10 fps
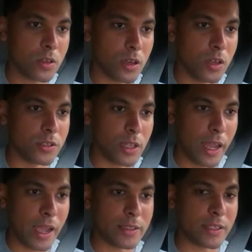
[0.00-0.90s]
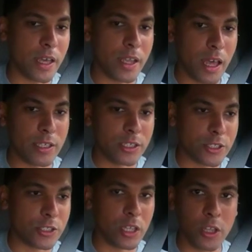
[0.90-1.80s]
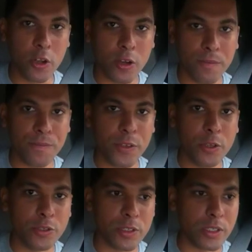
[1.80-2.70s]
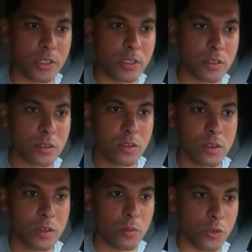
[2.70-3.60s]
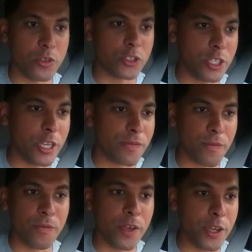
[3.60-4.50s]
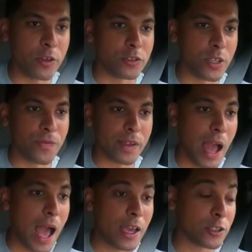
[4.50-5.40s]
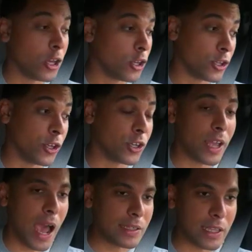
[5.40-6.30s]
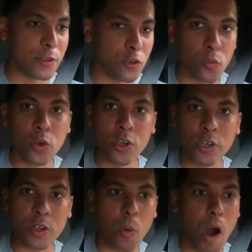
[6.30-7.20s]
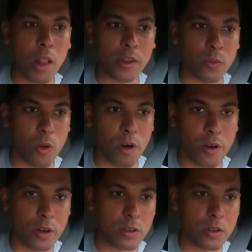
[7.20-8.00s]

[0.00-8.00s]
Because like I said, it's just a little confusing when you see different videos, different guys, good guys that do real good quality work.